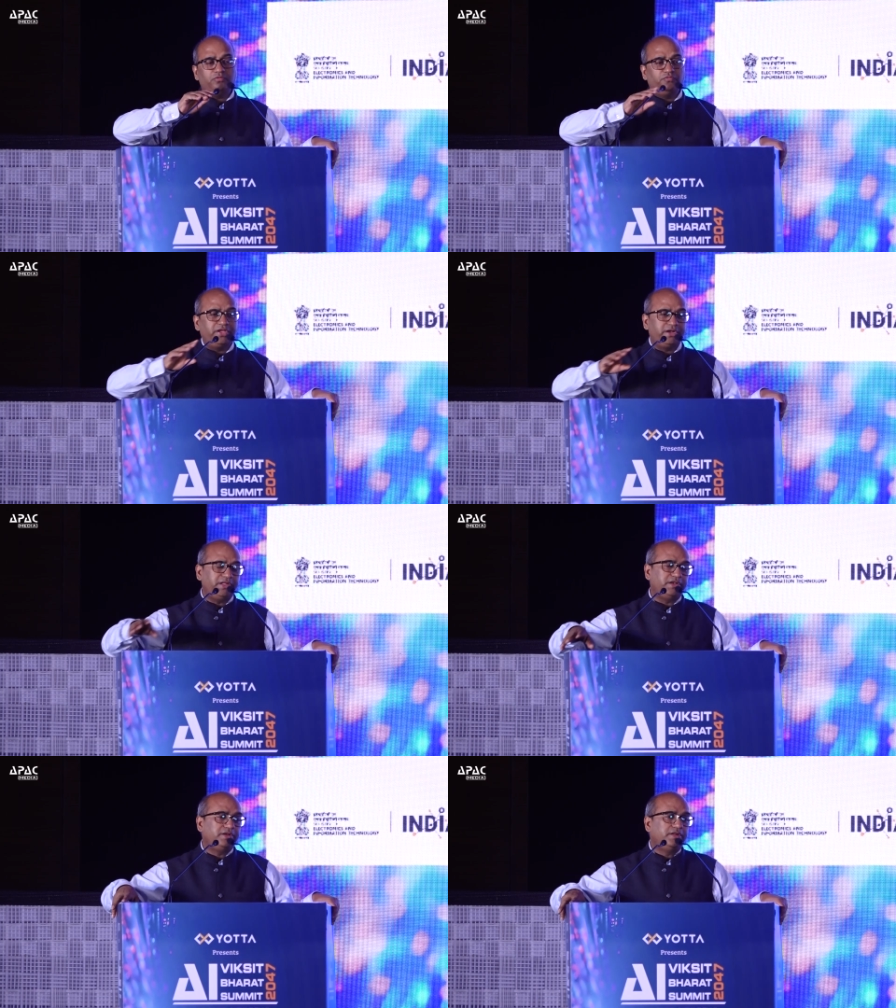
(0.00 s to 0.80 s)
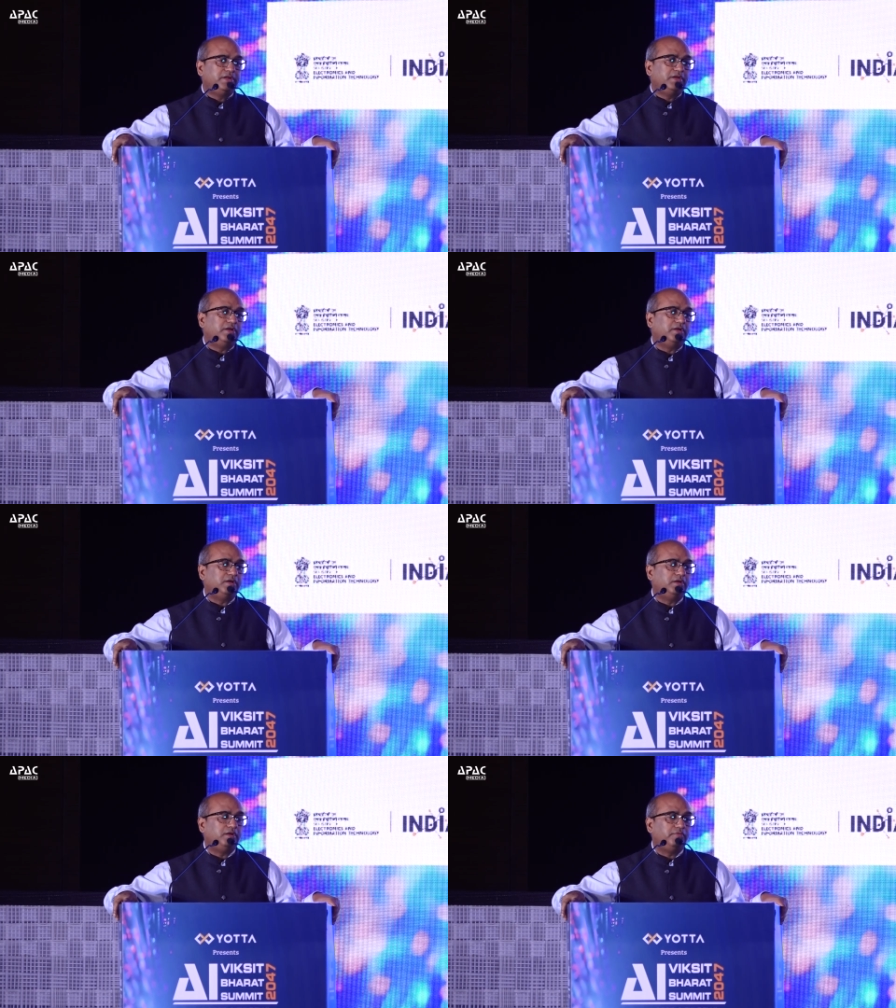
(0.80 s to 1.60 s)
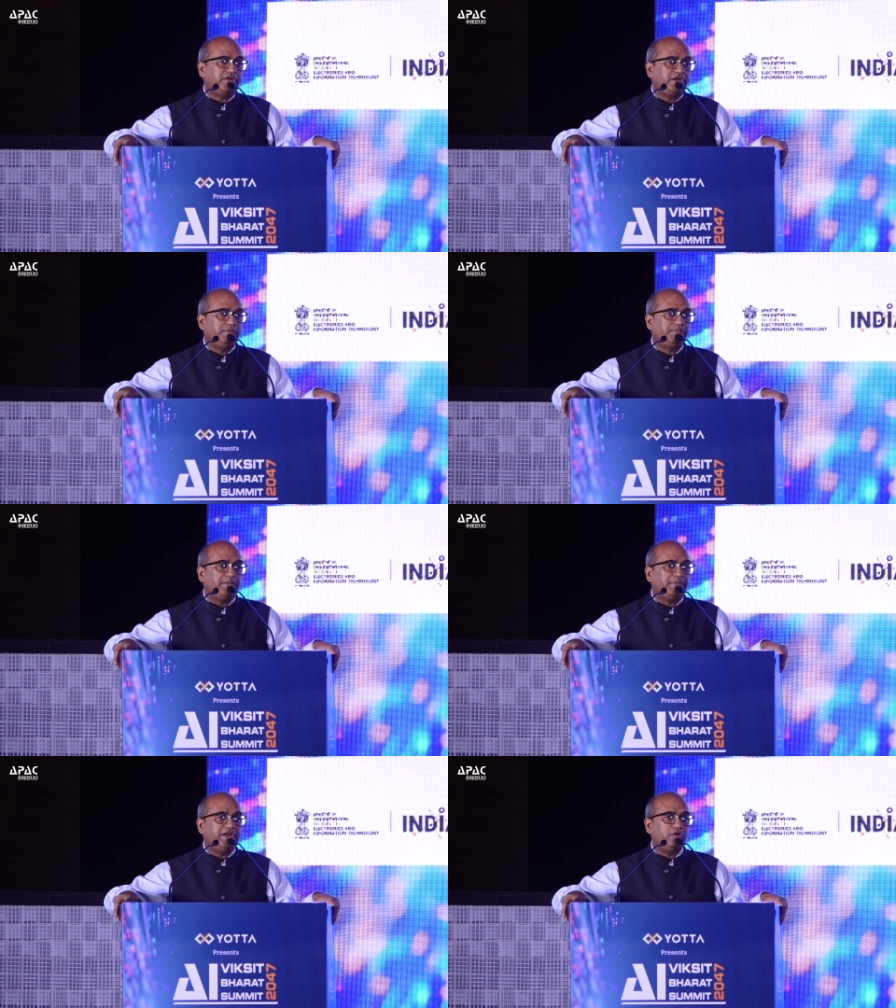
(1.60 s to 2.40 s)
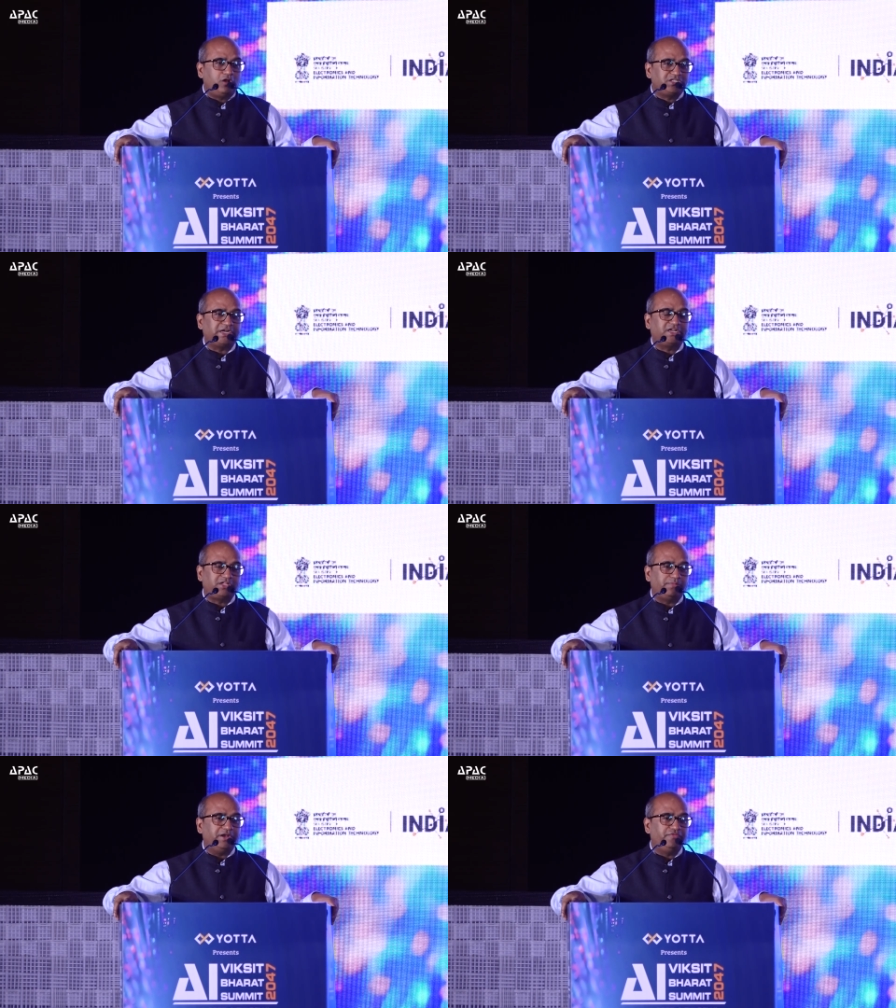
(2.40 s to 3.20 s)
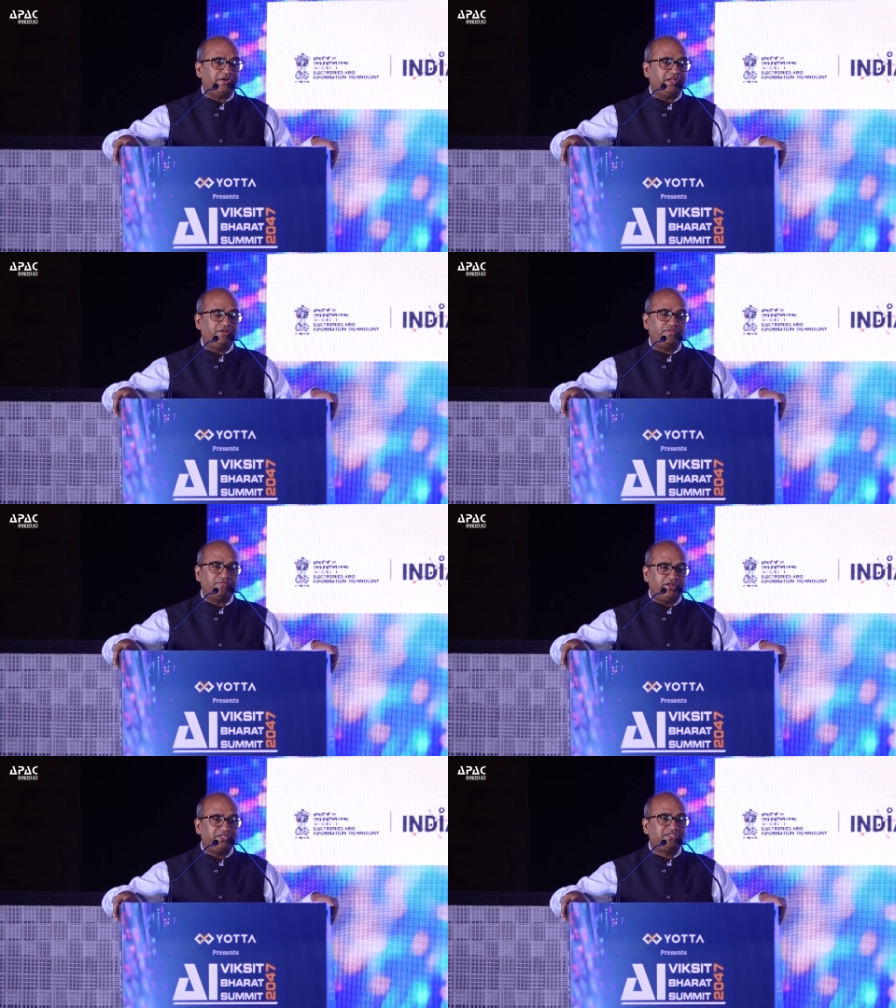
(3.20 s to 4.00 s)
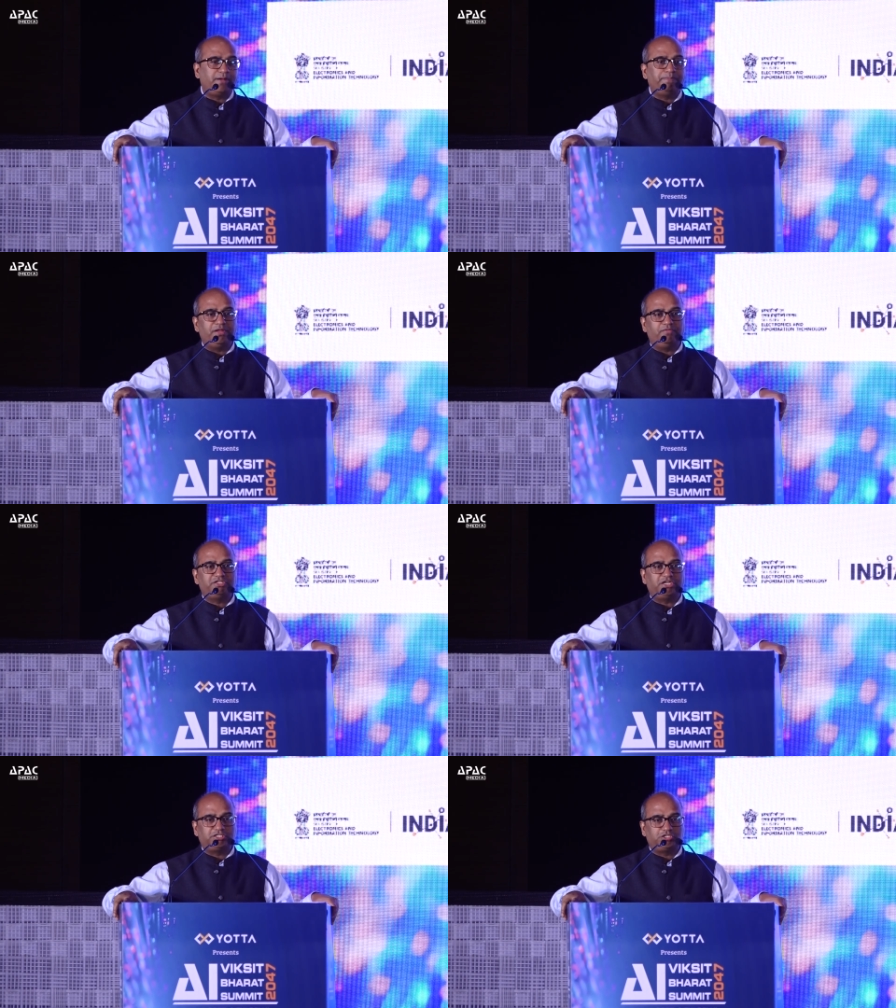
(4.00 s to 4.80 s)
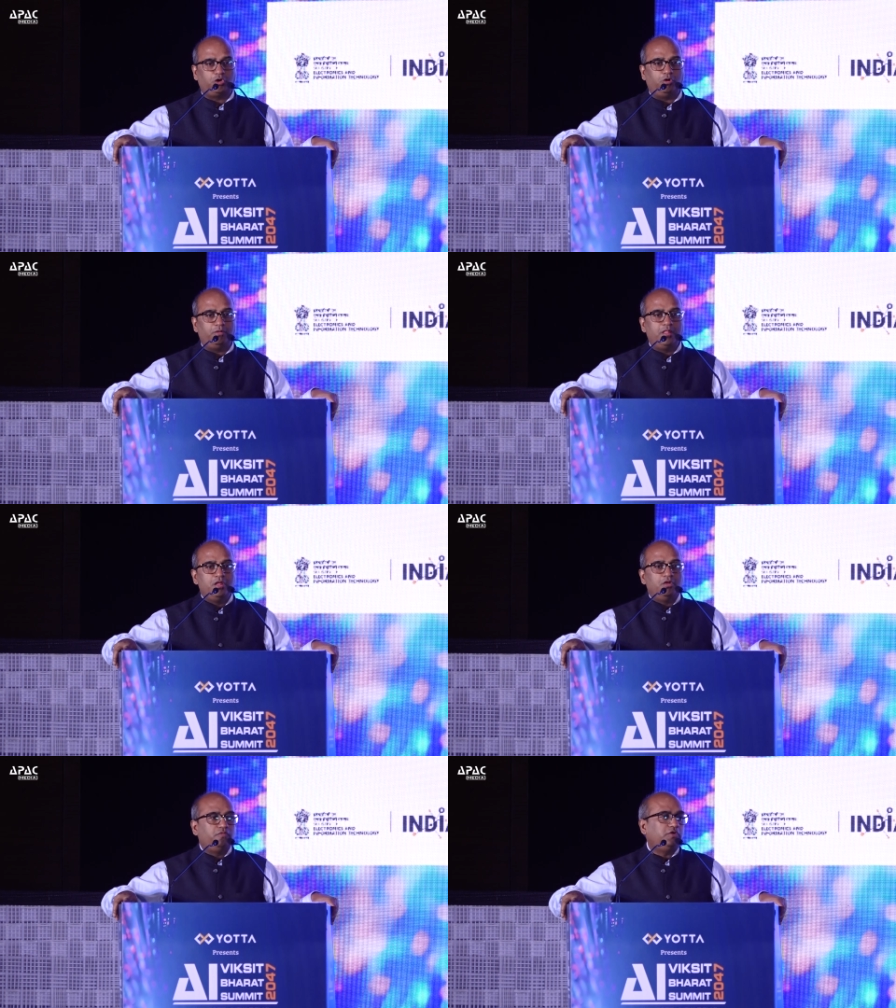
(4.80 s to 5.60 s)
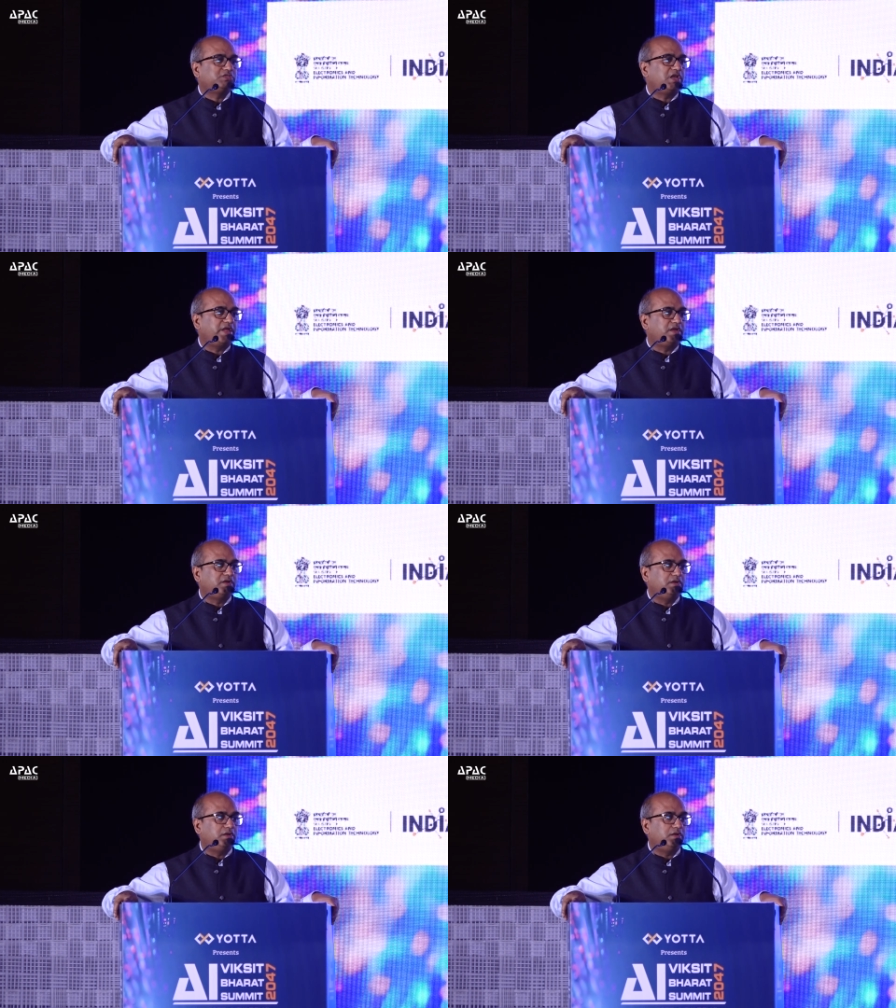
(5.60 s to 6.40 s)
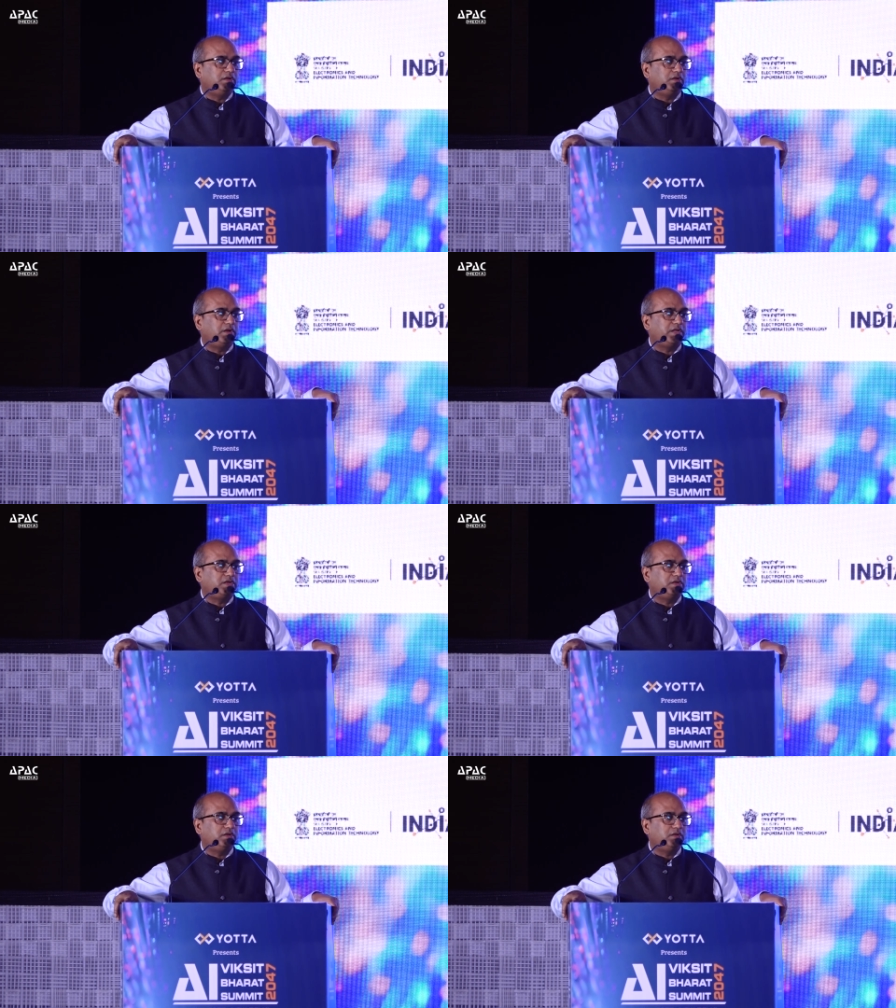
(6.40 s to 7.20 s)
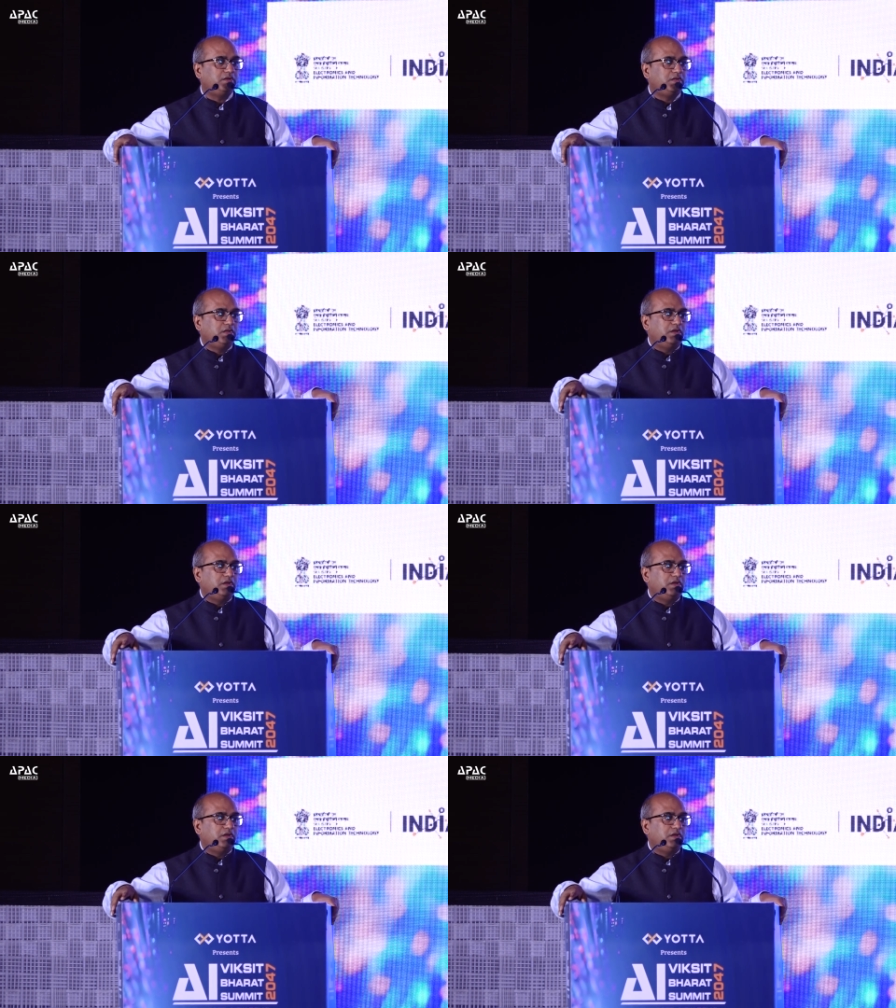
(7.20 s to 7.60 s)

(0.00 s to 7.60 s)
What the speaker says: wherein wherein people in all sectors are benefiting. In fact, one example which I saw was like a